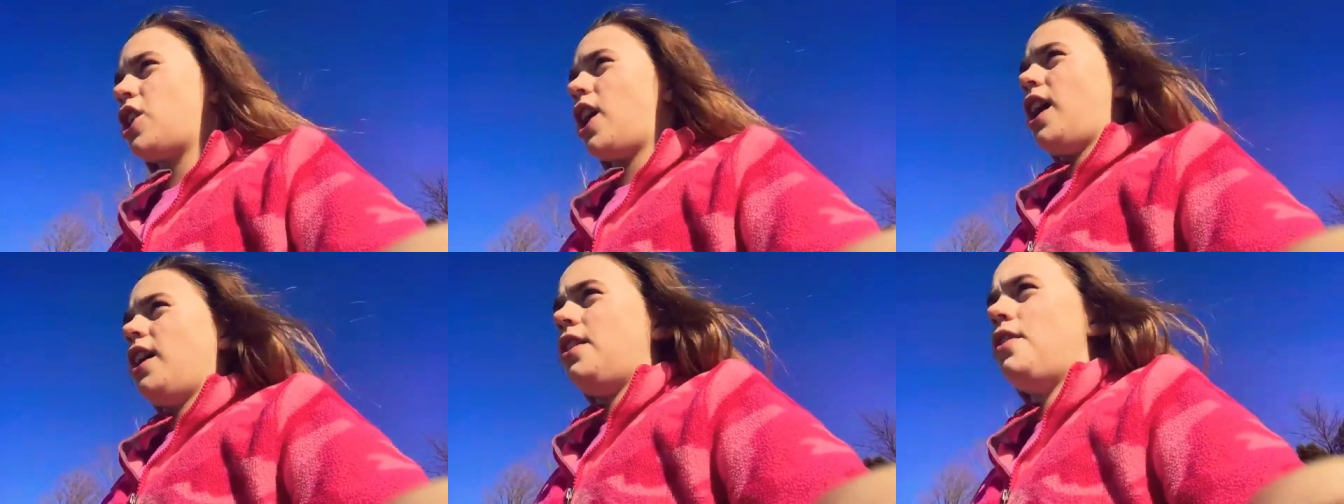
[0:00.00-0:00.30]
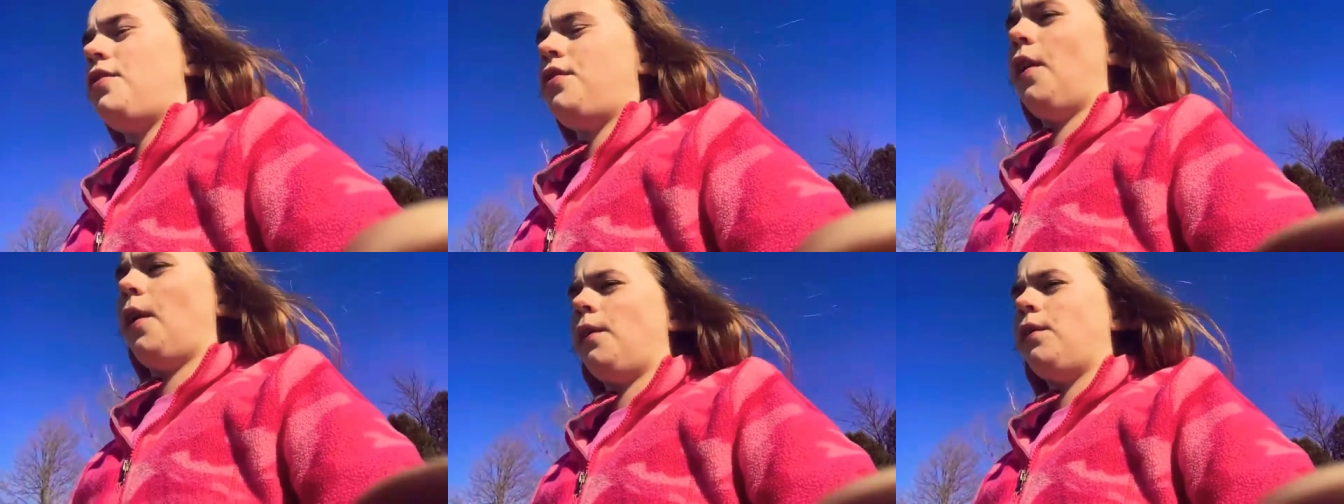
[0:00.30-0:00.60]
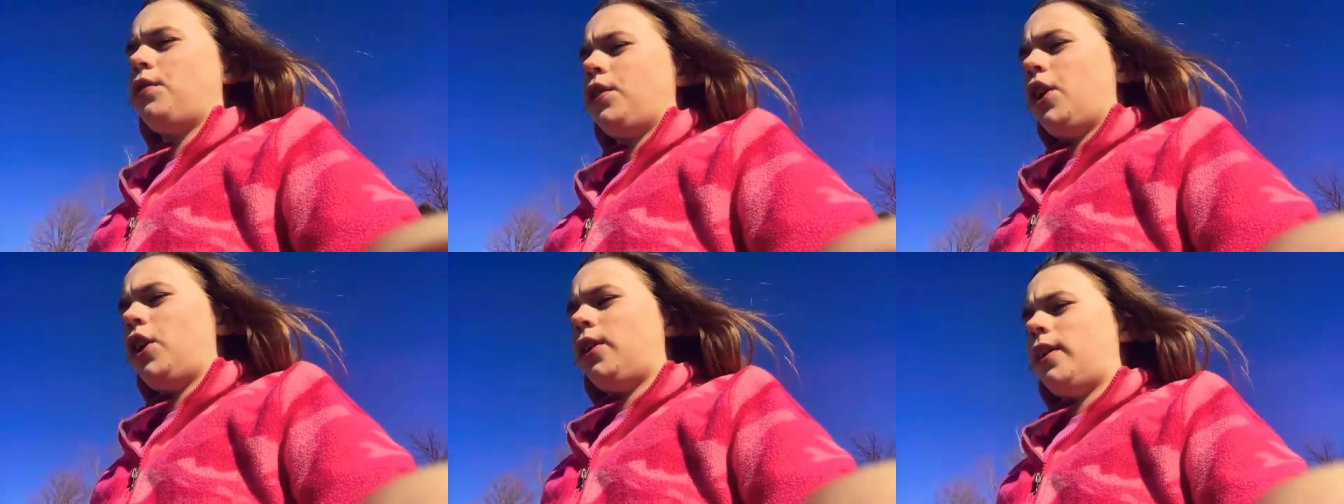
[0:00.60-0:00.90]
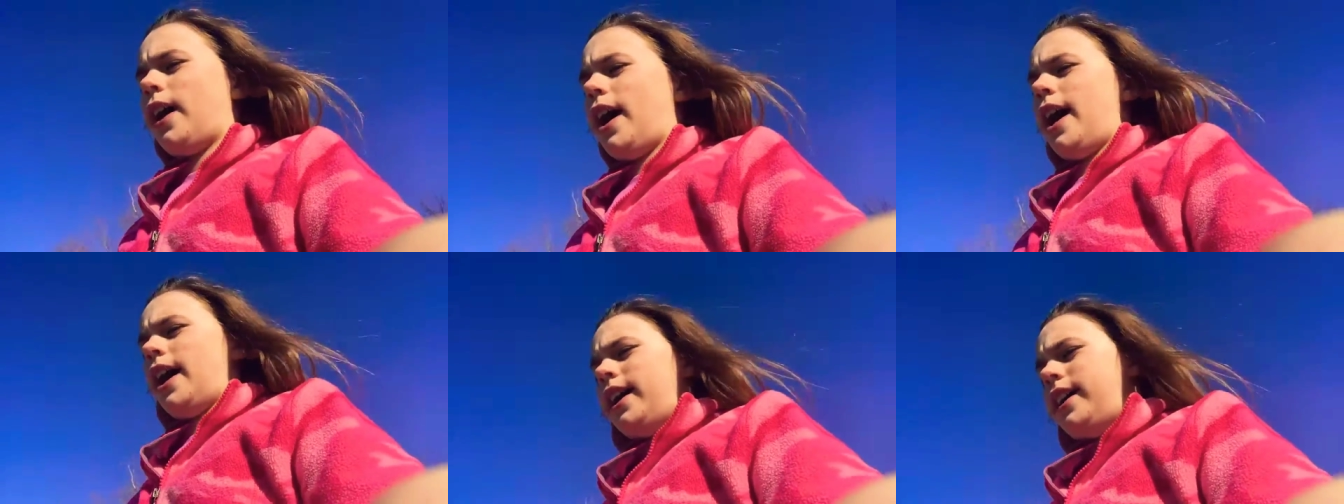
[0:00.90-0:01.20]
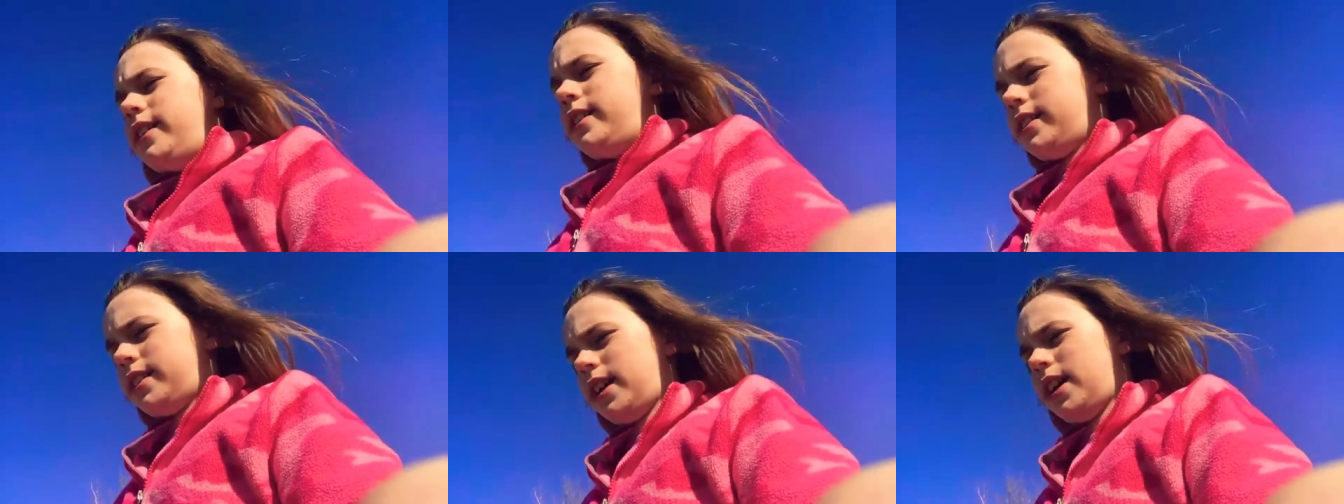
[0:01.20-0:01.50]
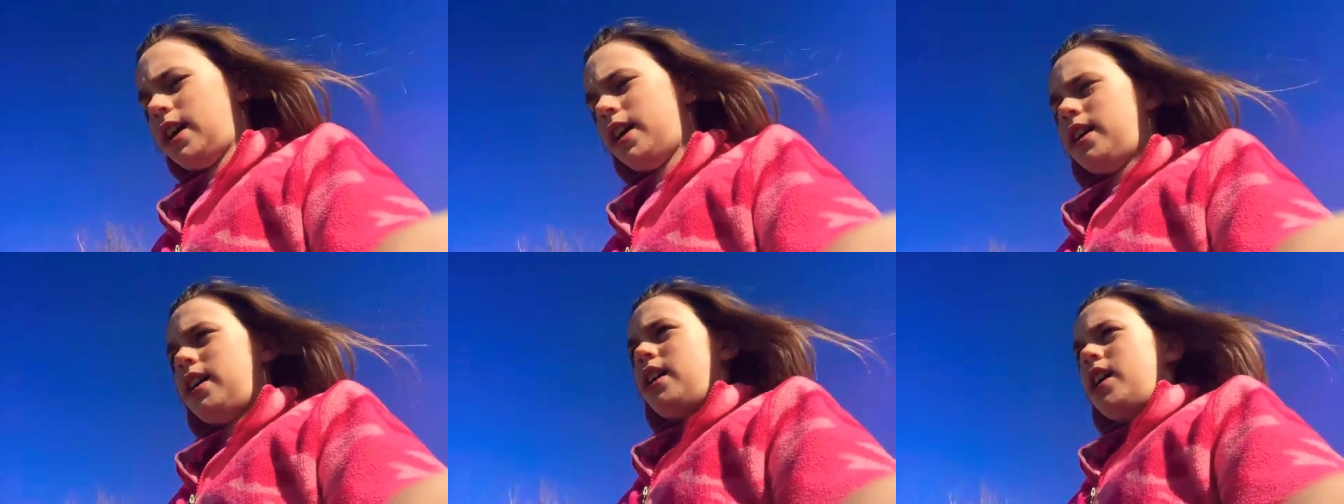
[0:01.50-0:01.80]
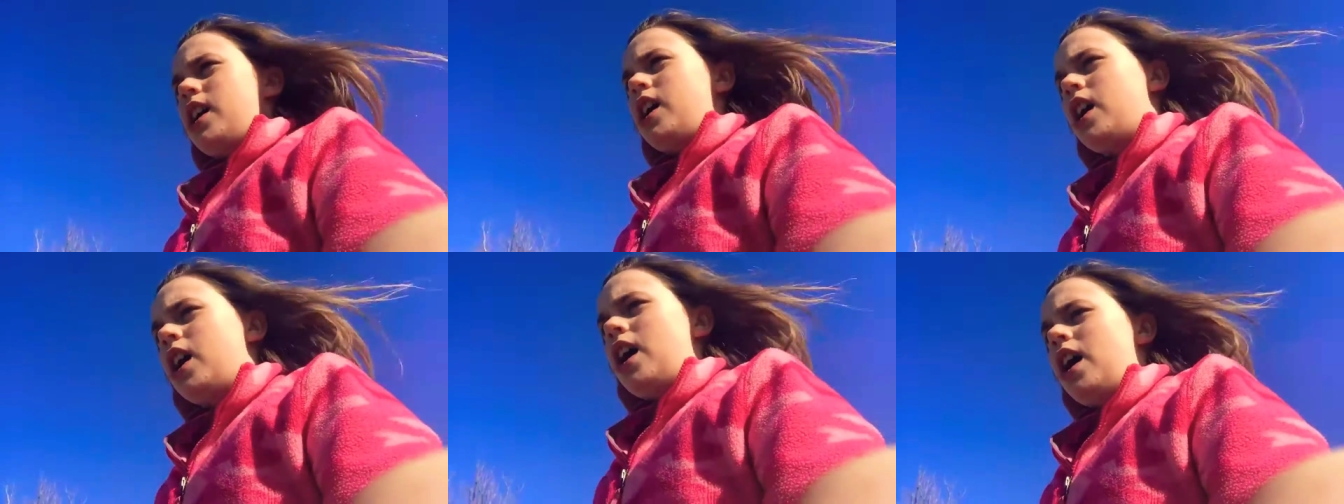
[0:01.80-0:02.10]
try to film for you guys,
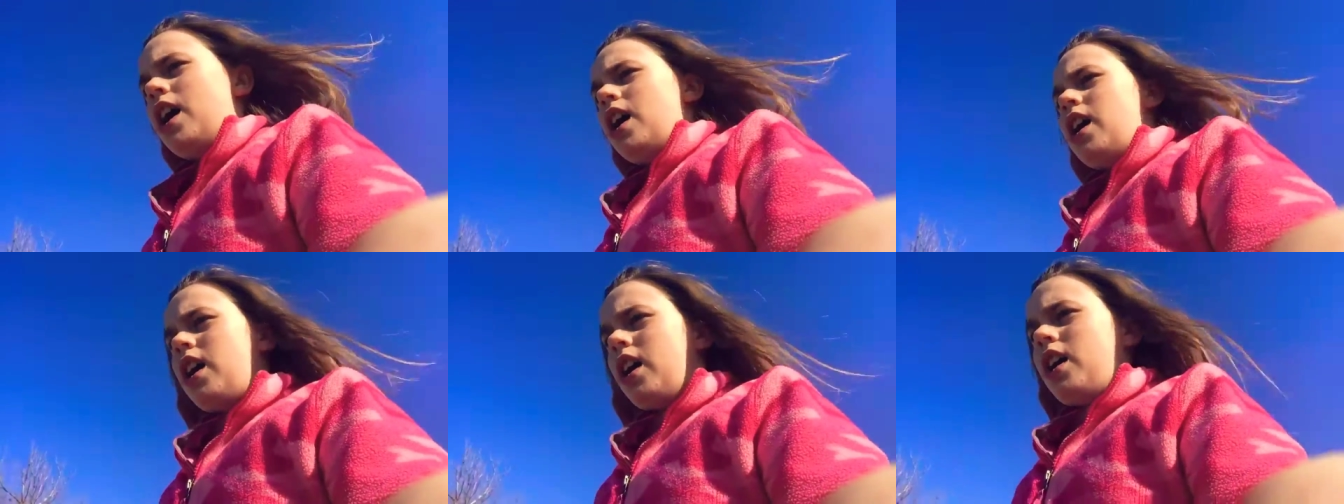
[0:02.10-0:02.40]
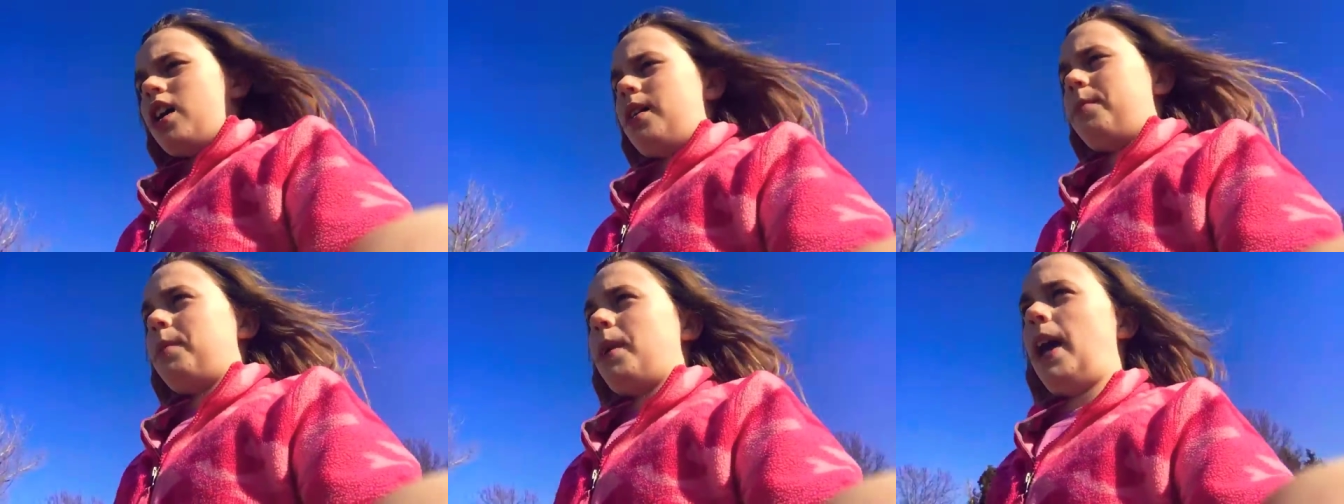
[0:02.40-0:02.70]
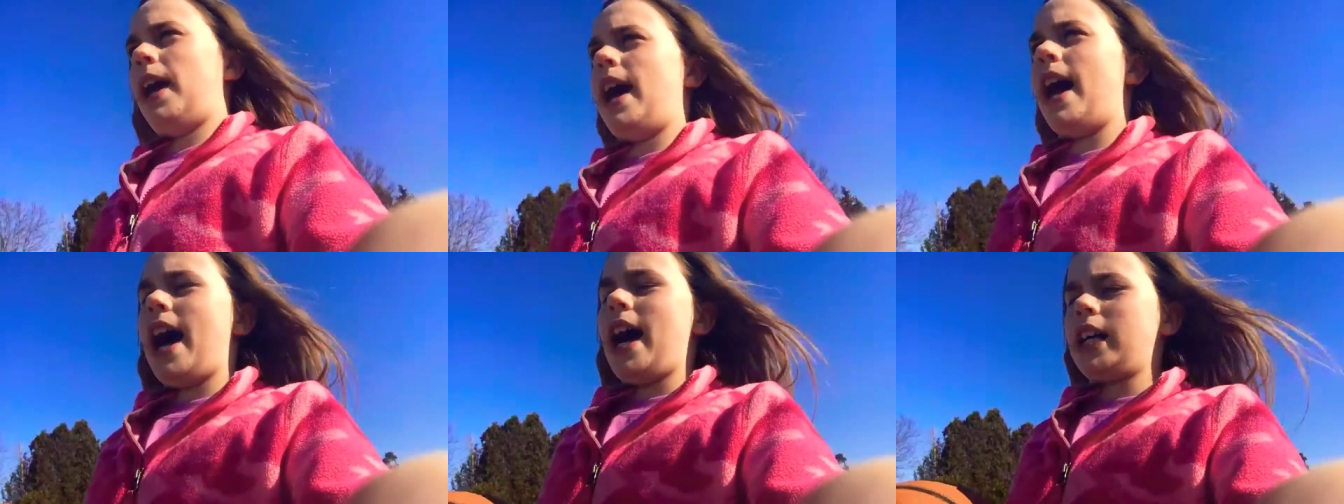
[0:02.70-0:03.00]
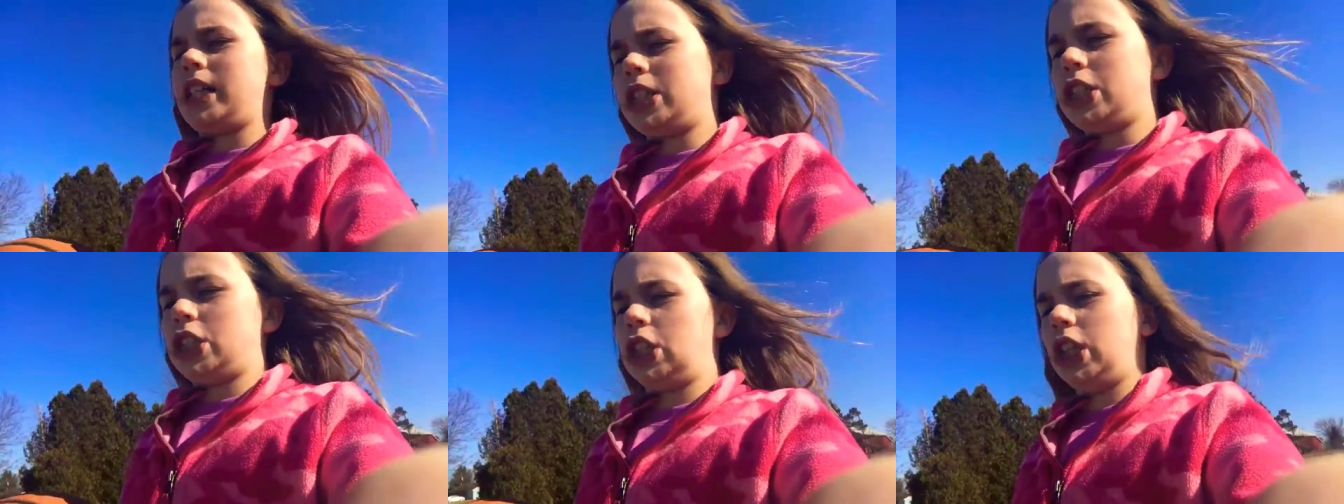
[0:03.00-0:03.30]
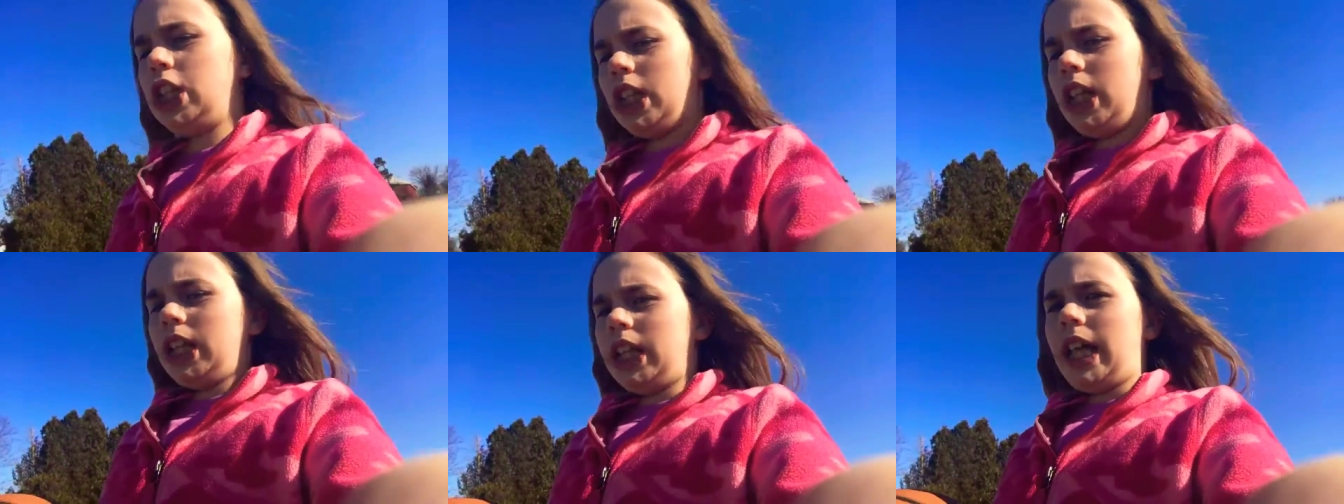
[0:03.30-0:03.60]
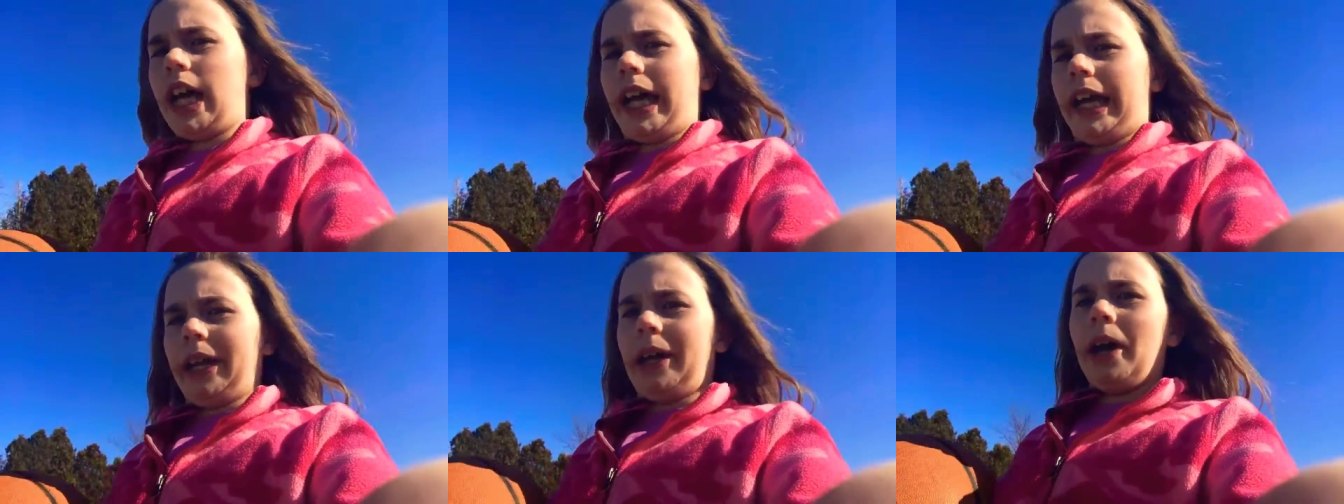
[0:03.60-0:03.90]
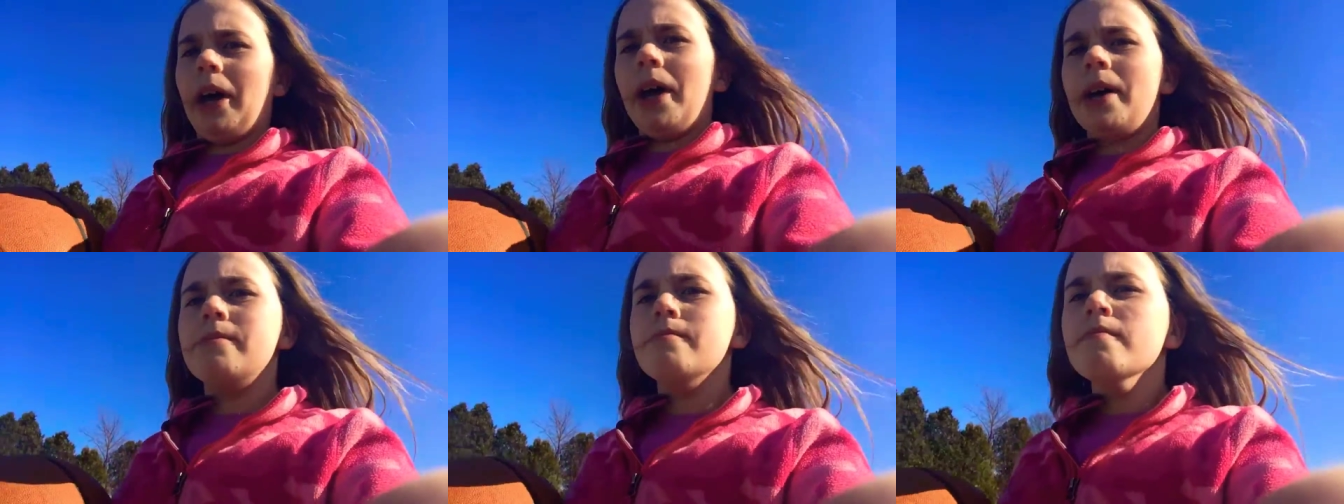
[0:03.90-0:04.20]
um, it actually like,